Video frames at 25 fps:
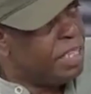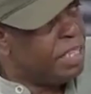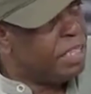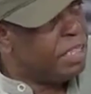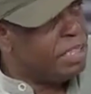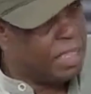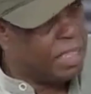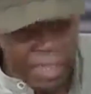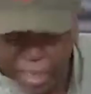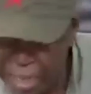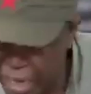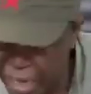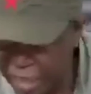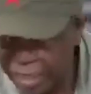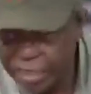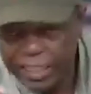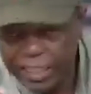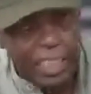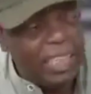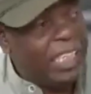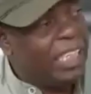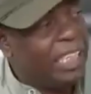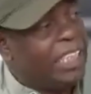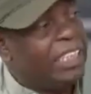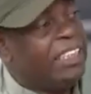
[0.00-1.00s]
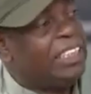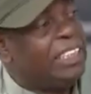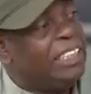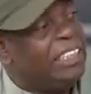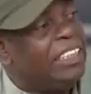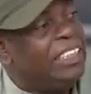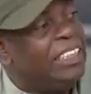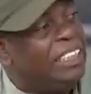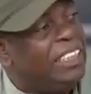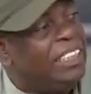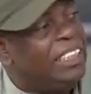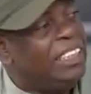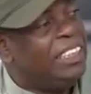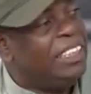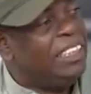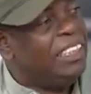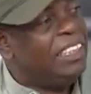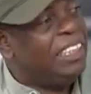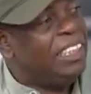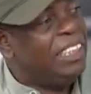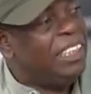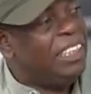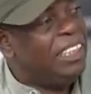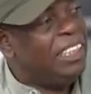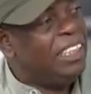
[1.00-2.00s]
Did they see it?
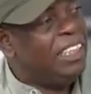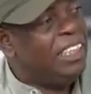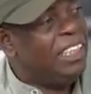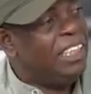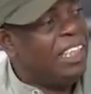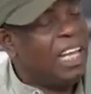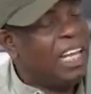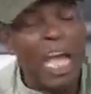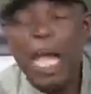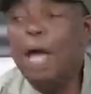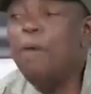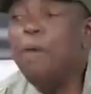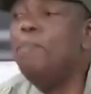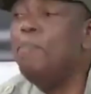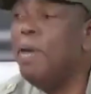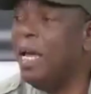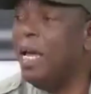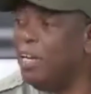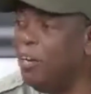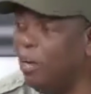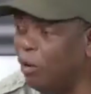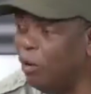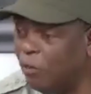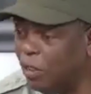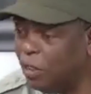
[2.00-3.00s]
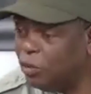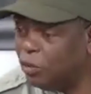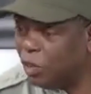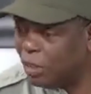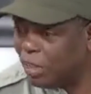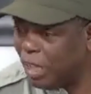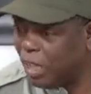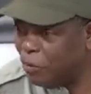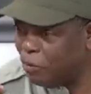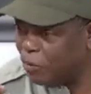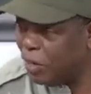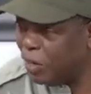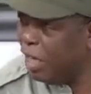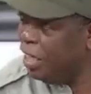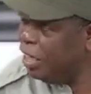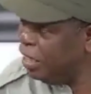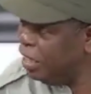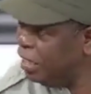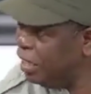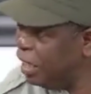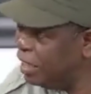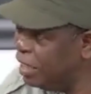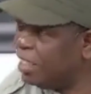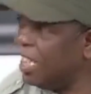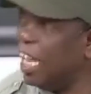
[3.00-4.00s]
How many of these West African
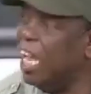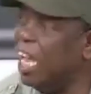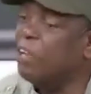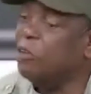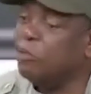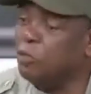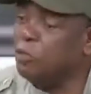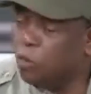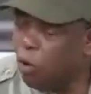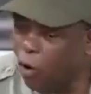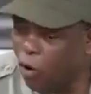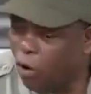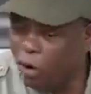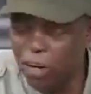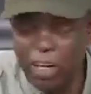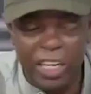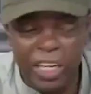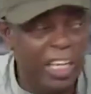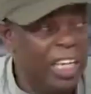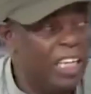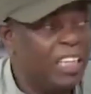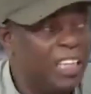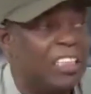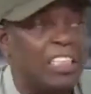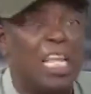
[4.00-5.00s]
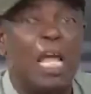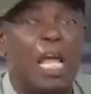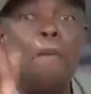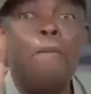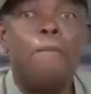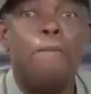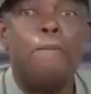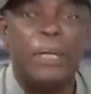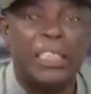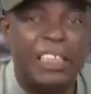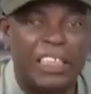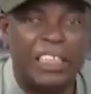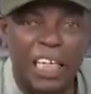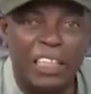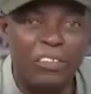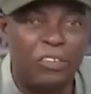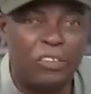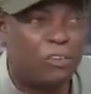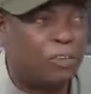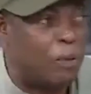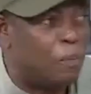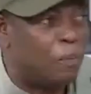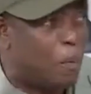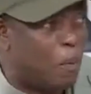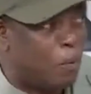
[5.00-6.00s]
leaders enjoy 10%
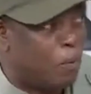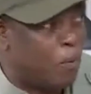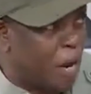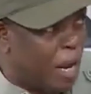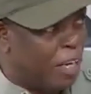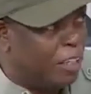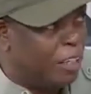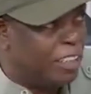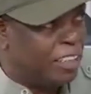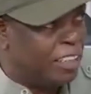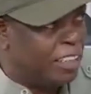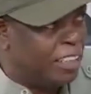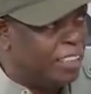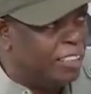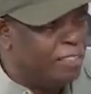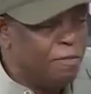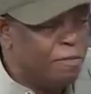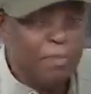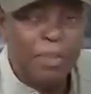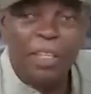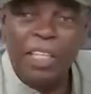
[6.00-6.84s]
of the popularity